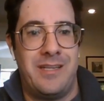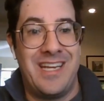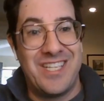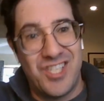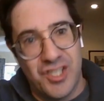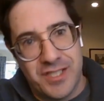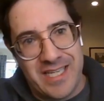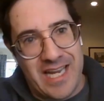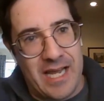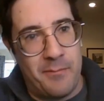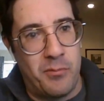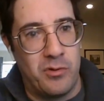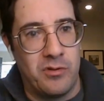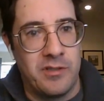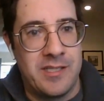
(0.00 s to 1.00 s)
nation's
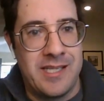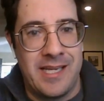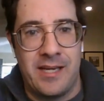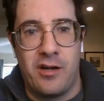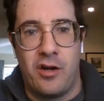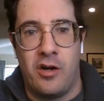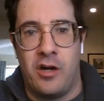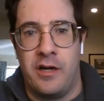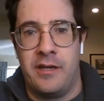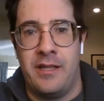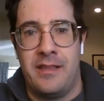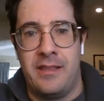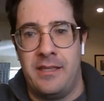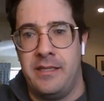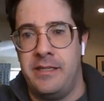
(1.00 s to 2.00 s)
capital to take
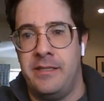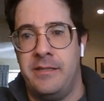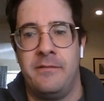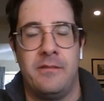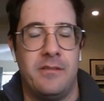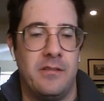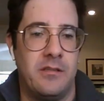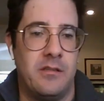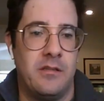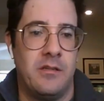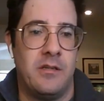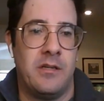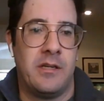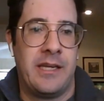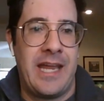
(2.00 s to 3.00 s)
on the
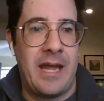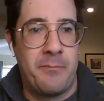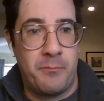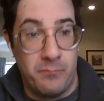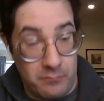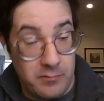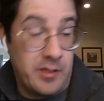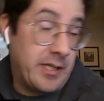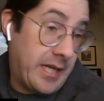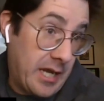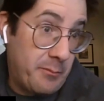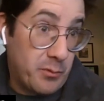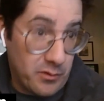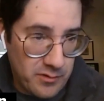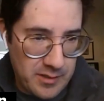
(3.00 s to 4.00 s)

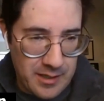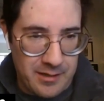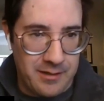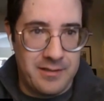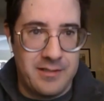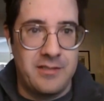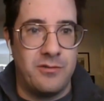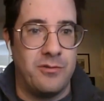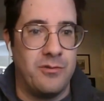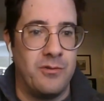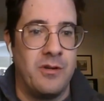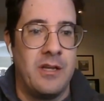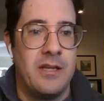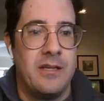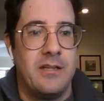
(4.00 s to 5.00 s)
Capitals
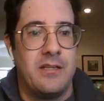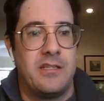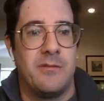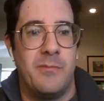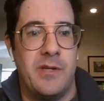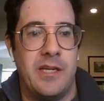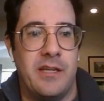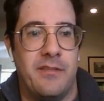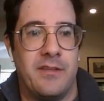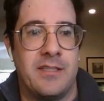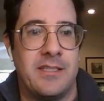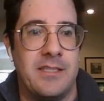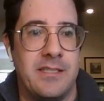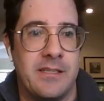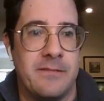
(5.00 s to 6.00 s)
to begin the
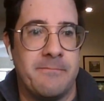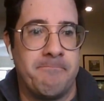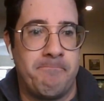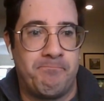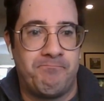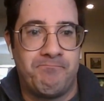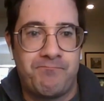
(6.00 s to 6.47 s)
season.